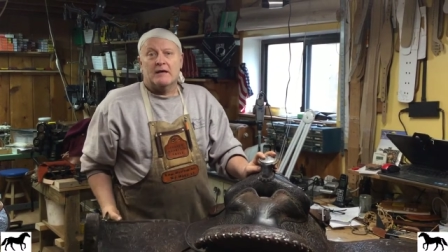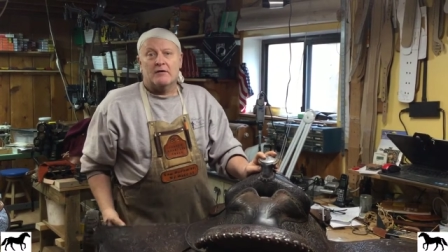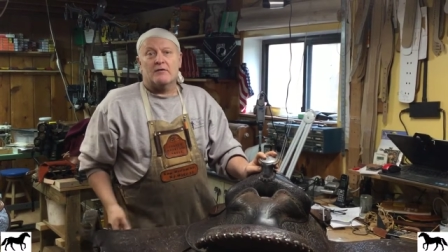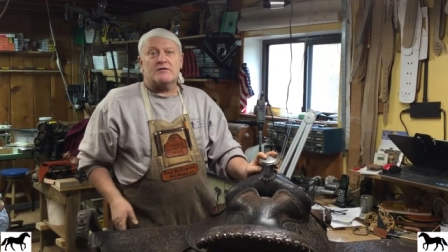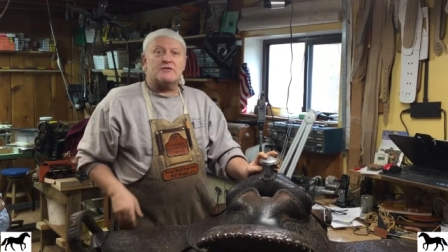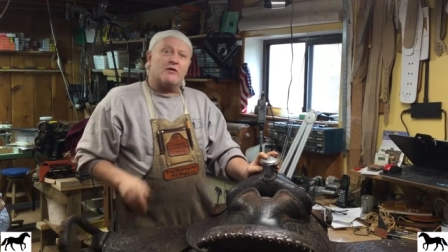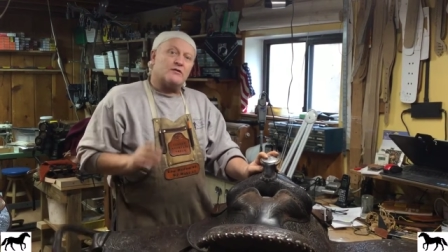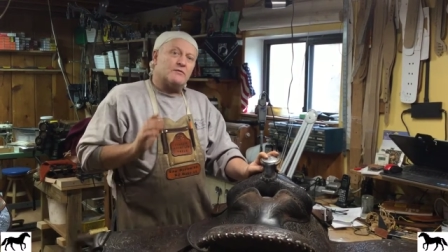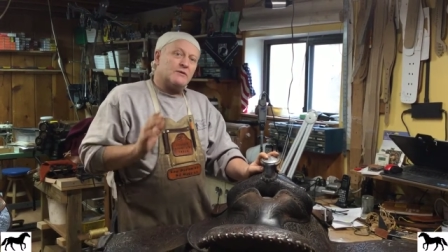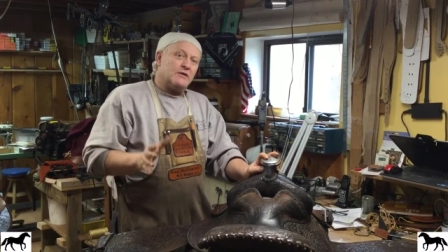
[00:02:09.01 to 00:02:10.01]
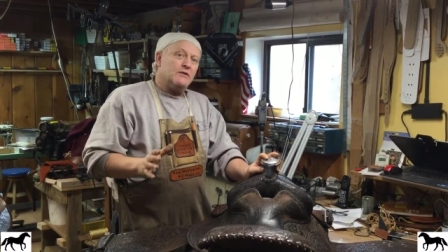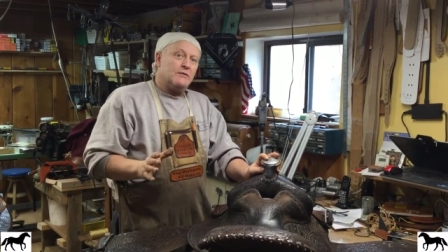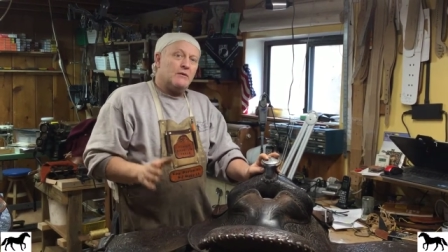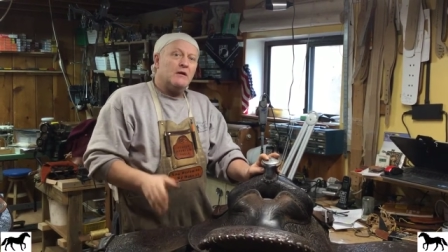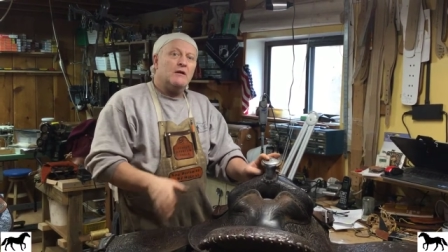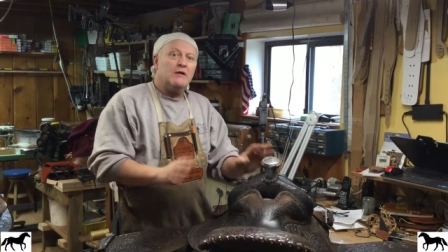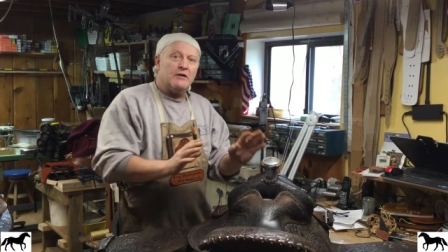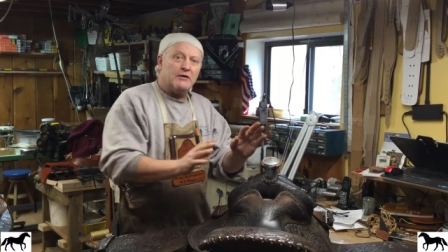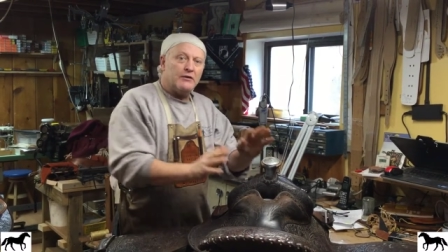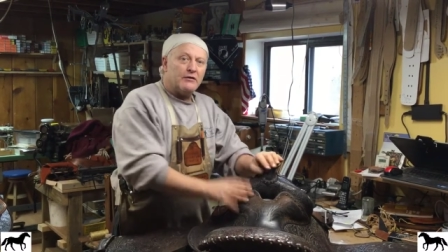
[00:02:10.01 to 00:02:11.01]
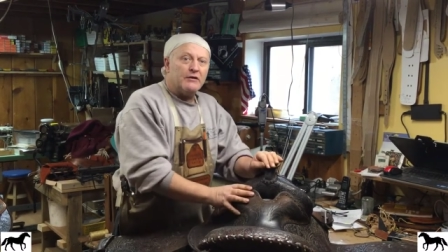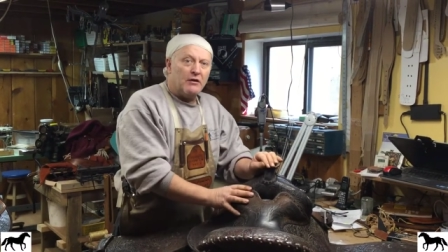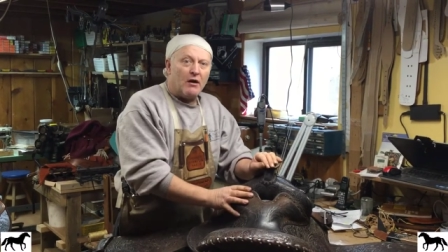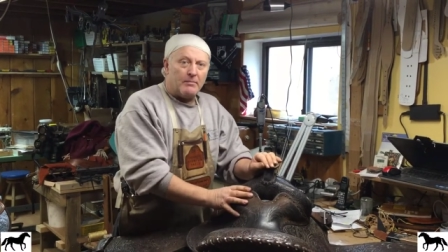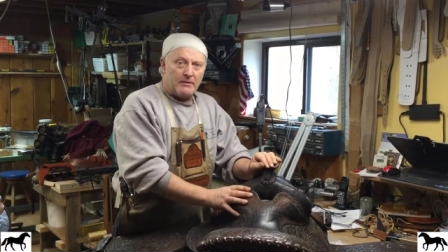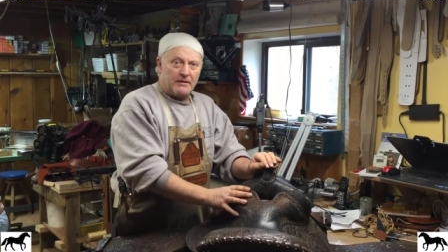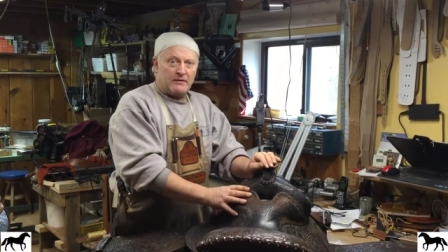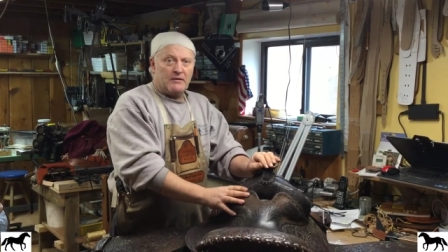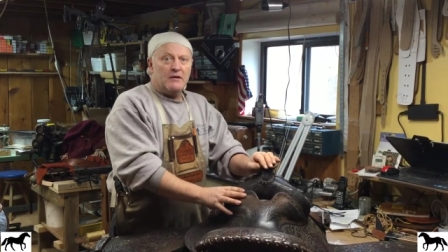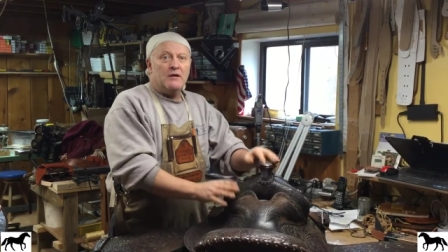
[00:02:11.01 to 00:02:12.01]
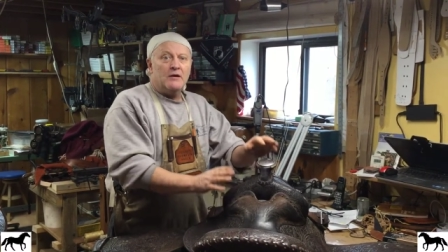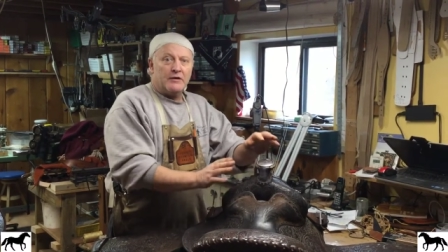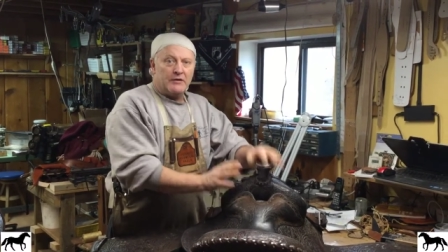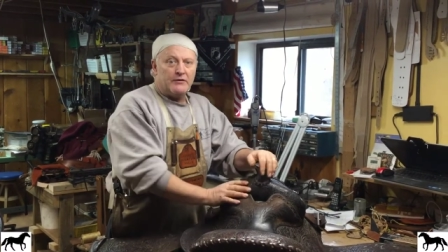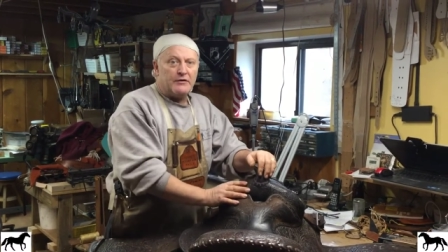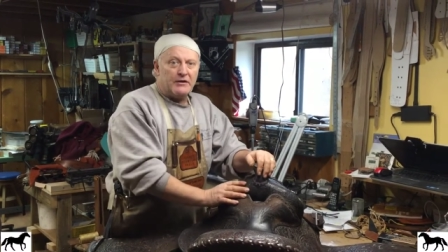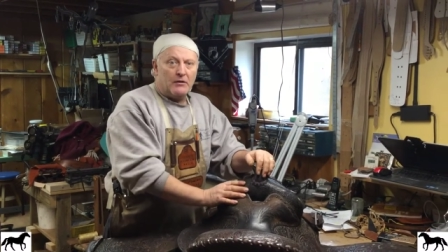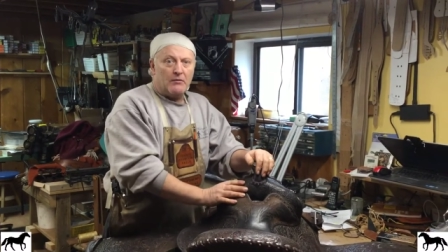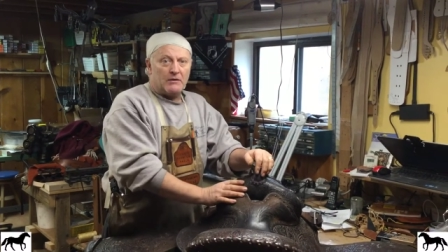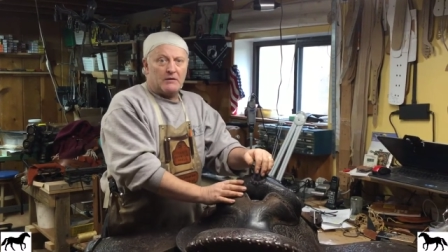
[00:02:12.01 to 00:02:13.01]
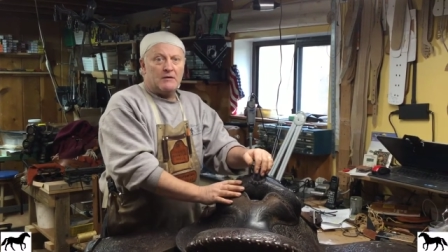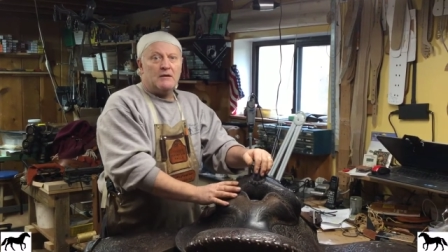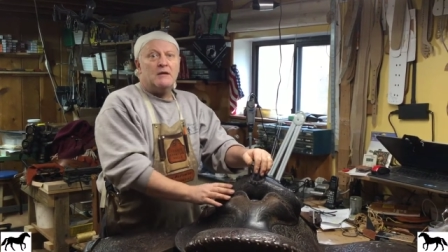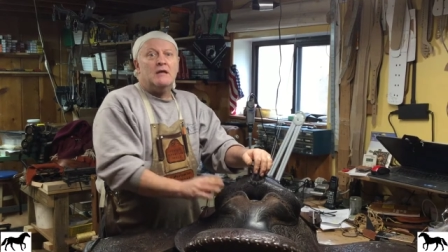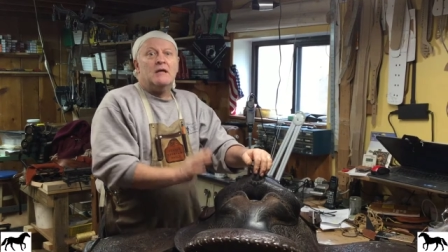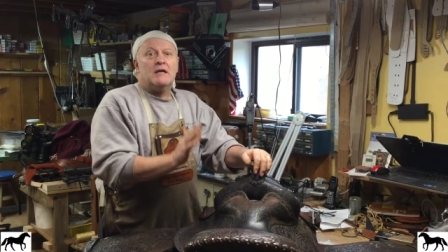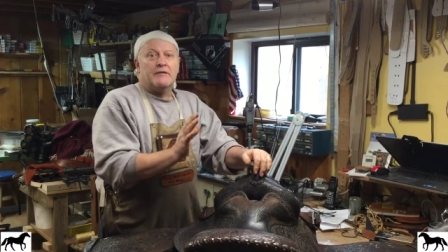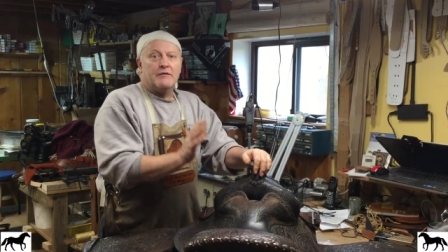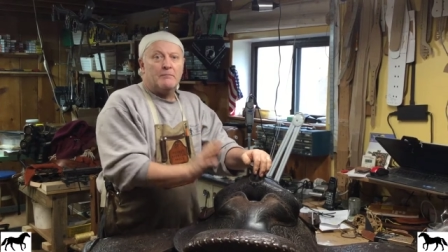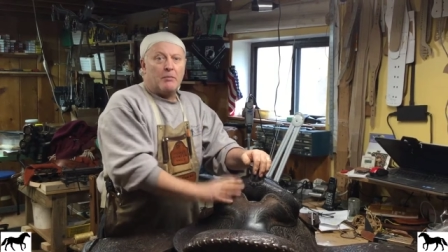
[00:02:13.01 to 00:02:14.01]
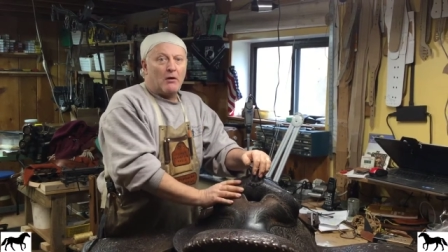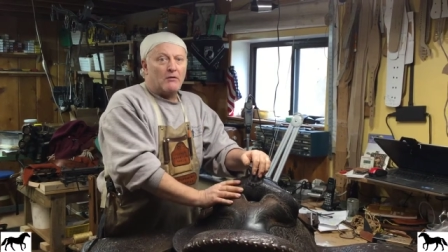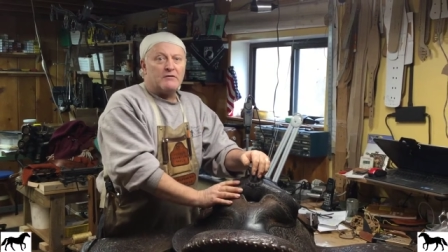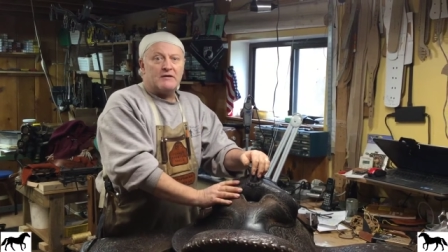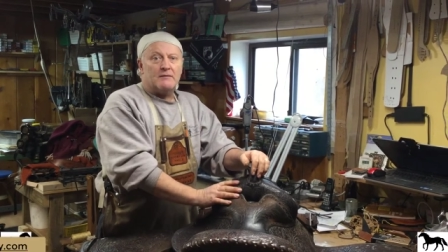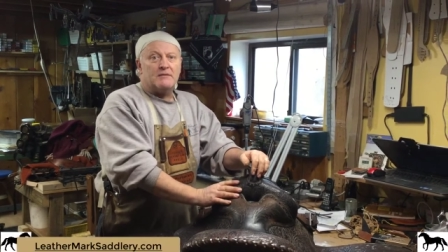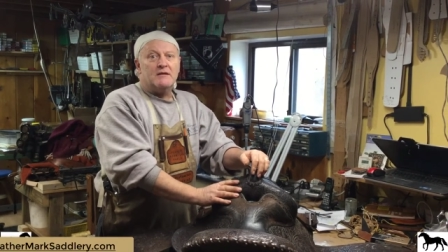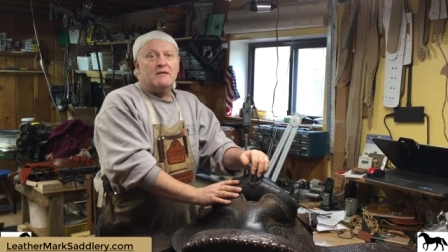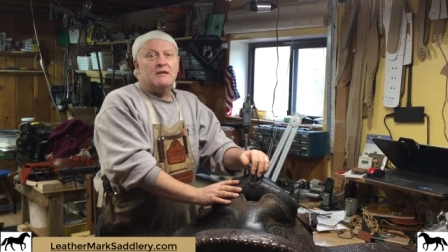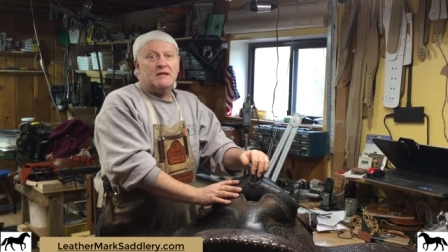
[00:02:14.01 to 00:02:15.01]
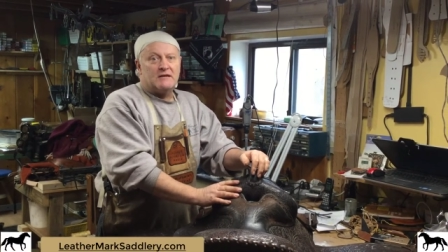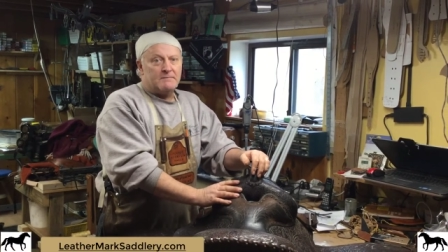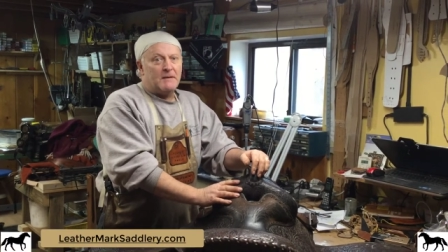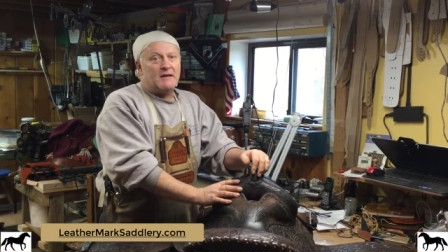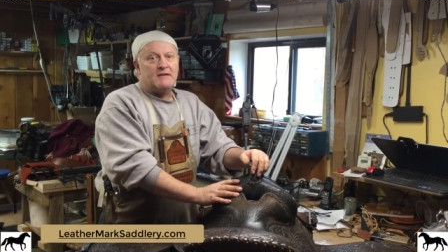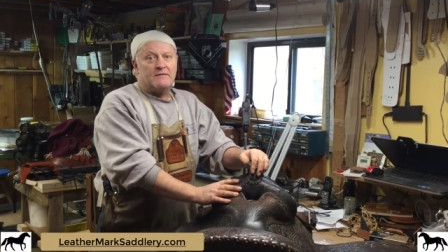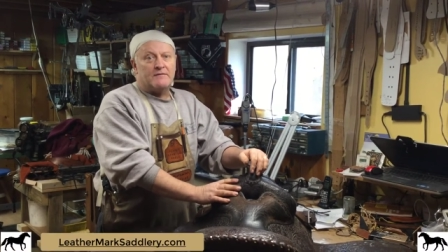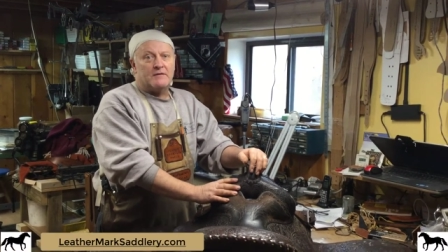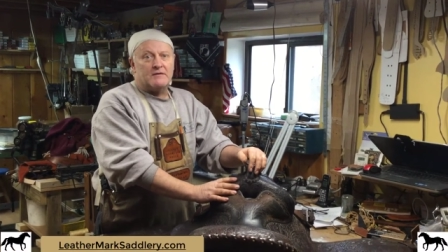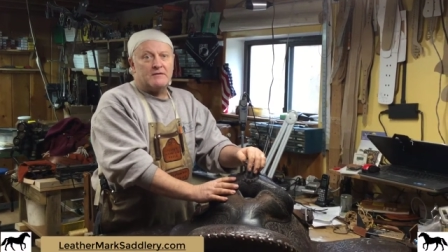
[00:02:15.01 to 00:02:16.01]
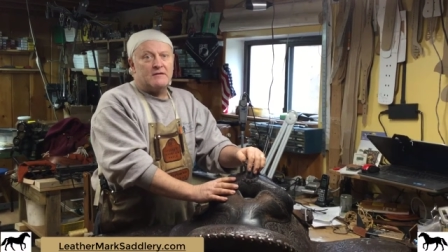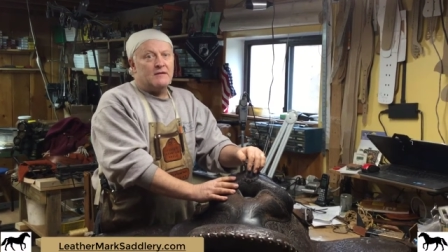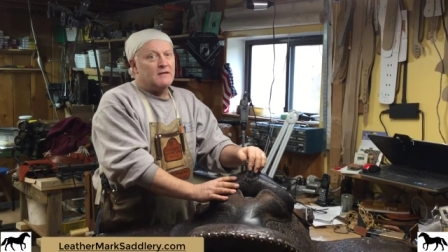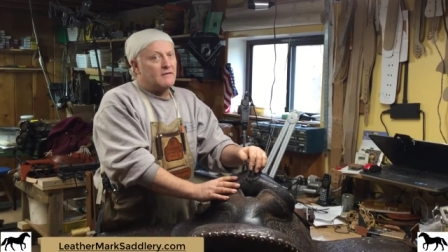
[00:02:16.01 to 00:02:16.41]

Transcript: It all starts with you. You're the operator. You're the owner. If you borrow something, inspect it first.